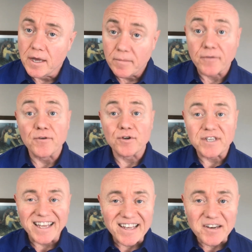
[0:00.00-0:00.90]
but if you
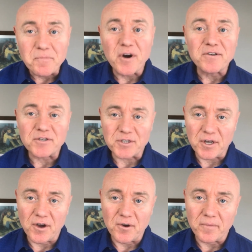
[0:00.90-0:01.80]
intend to purchase a
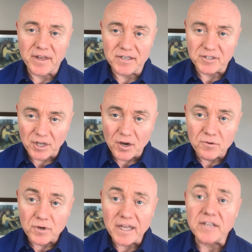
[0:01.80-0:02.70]
home that is
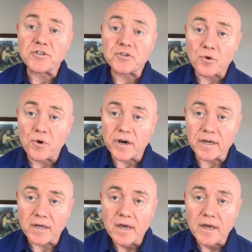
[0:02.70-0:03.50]
zoned historic,